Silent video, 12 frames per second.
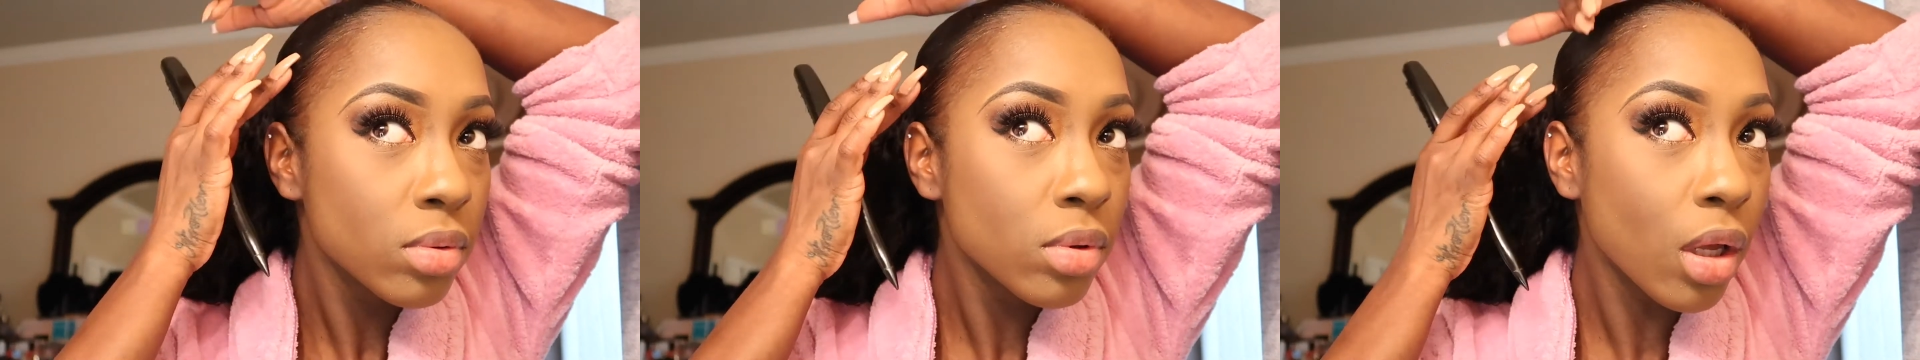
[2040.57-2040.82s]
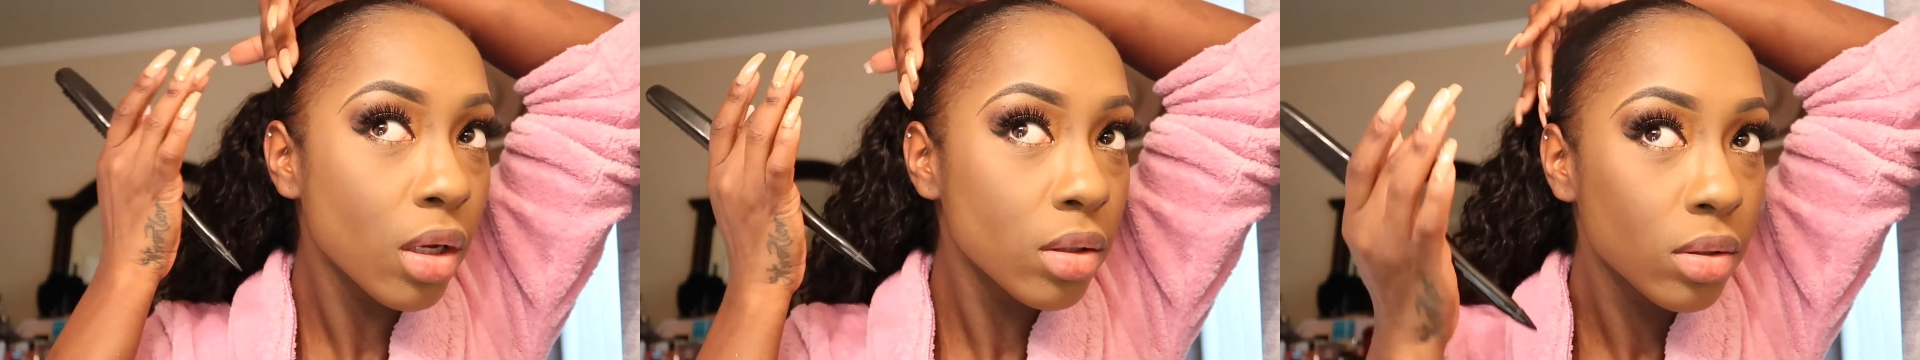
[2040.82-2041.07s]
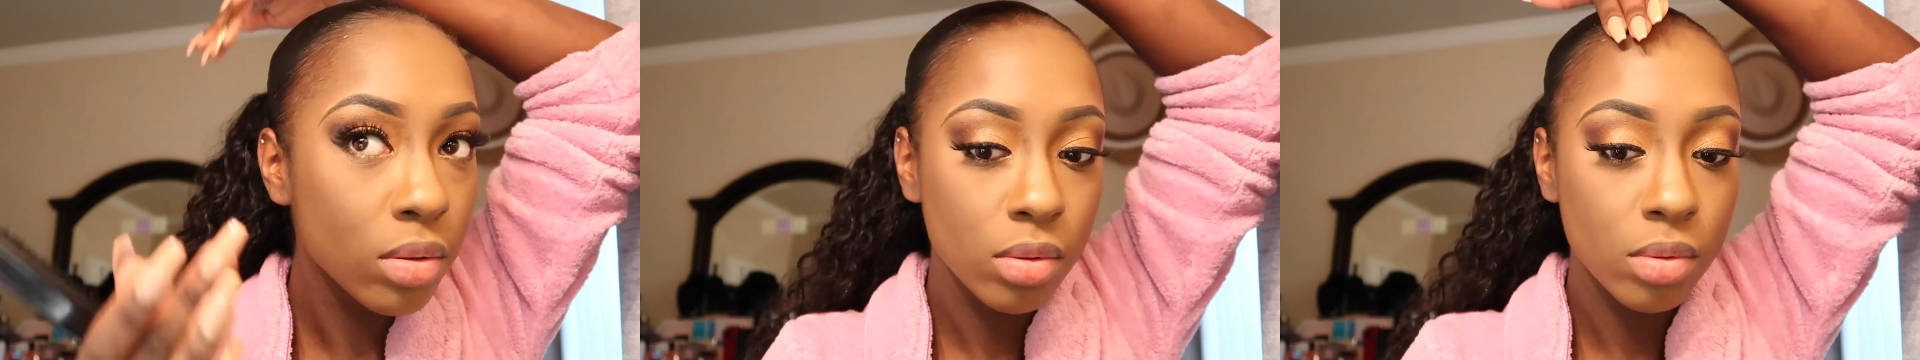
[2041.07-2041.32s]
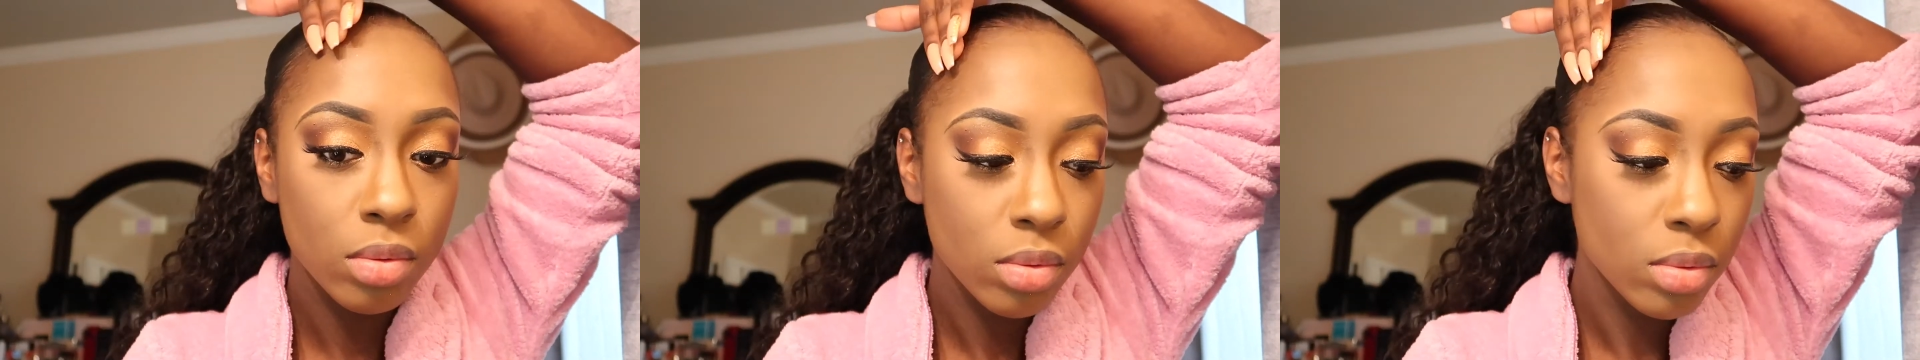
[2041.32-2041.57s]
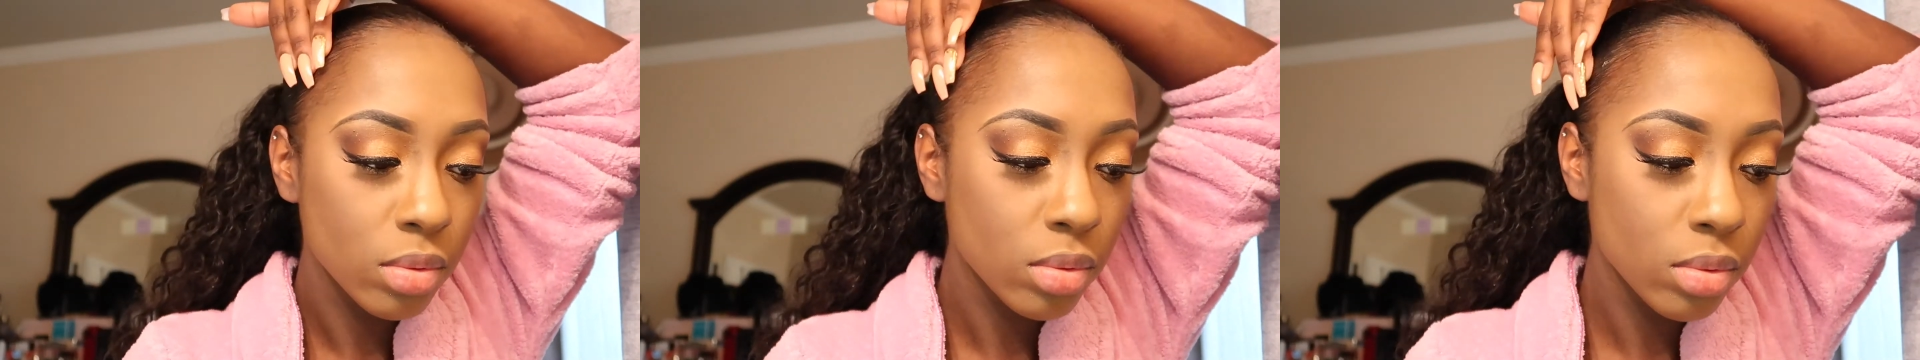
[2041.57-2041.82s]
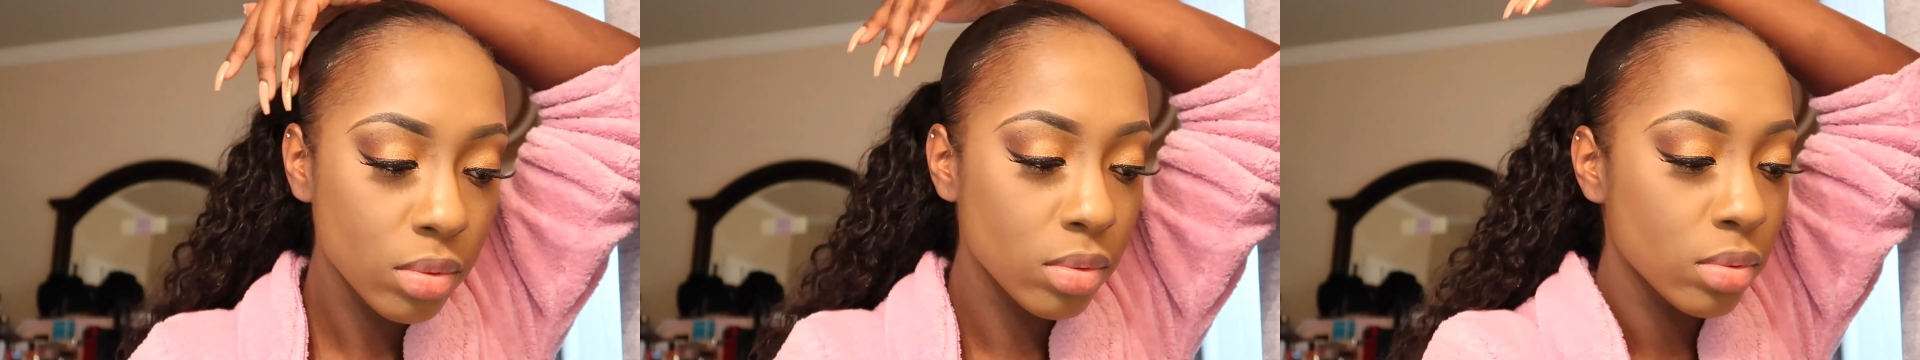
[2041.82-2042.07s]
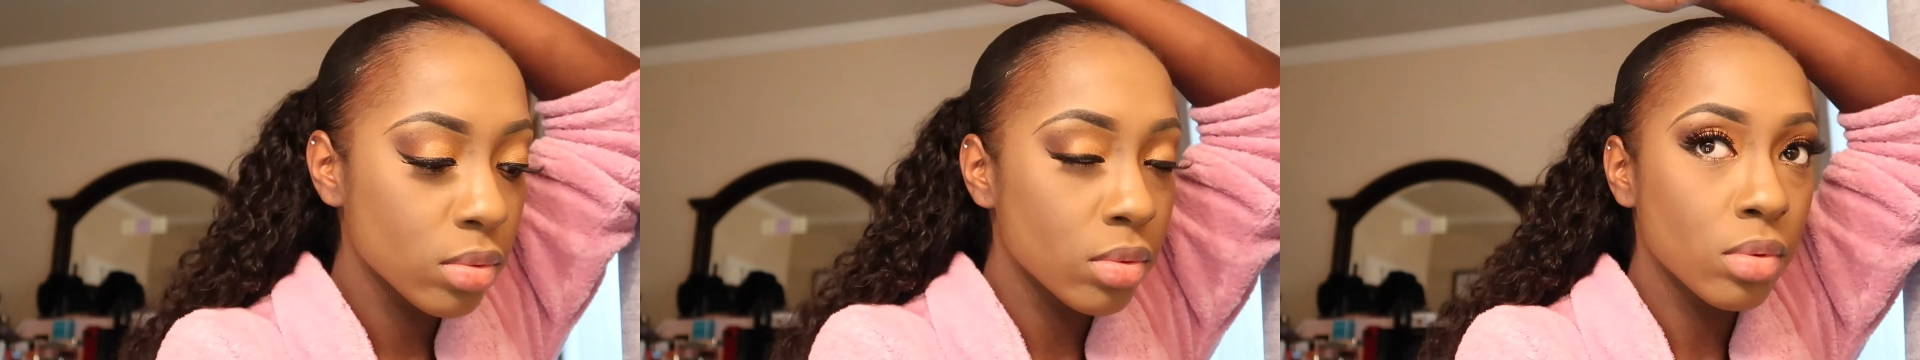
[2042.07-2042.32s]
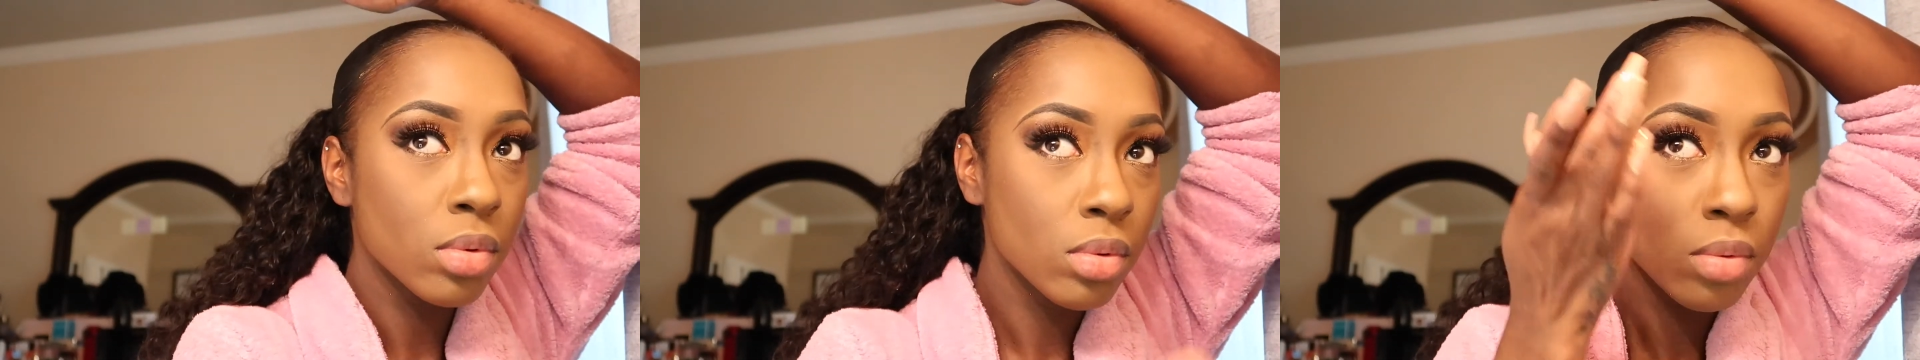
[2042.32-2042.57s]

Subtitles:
make it a little bit more slick.